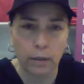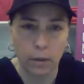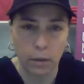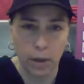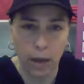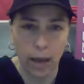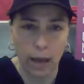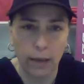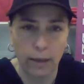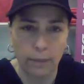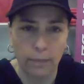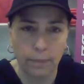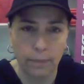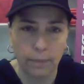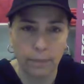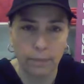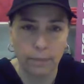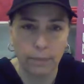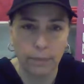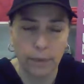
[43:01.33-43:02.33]
Okay?
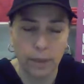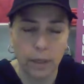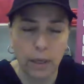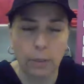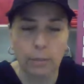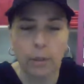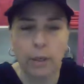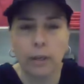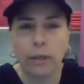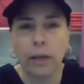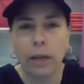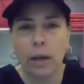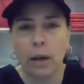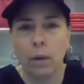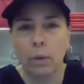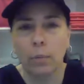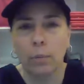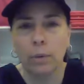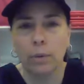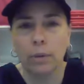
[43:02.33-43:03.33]
I'm here to
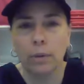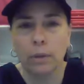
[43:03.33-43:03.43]
help.